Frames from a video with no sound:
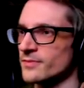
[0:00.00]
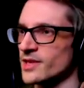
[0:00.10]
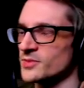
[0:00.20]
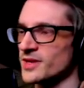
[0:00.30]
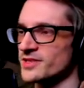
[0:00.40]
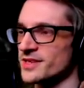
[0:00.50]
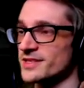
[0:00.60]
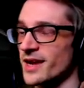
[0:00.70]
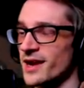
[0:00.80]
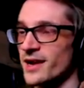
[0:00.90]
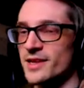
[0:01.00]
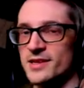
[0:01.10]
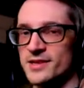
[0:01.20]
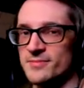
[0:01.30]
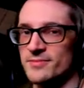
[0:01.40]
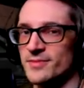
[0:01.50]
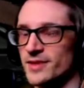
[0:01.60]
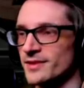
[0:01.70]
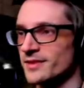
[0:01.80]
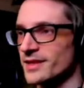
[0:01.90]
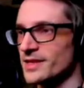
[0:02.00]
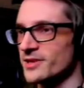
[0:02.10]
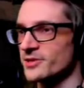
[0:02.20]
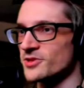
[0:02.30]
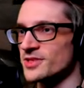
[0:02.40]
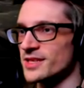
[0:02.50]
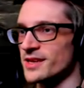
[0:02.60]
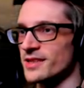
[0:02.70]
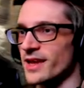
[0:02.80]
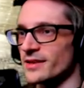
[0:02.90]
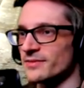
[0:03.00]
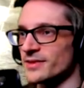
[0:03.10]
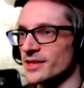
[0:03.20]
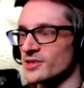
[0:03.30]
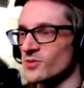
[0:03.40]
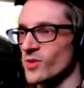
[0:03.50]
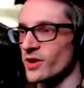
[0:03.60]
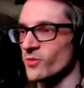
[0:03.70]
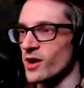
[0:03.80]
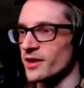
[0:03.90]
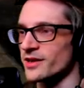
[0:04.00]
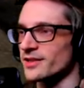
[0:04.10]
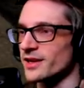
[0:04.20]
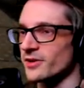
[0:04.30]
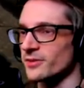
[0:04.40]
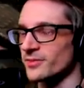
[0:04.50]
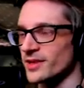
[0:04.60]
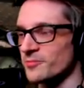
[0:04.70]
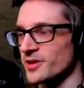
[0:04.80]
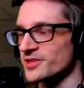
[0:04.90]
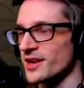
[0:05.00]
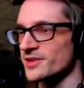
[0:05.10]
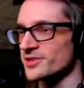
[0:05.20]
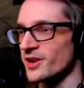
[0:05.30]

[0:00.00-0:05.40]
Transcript: It's because his eye, he, he could see that he doesn't want to walk in there, and then when his eye is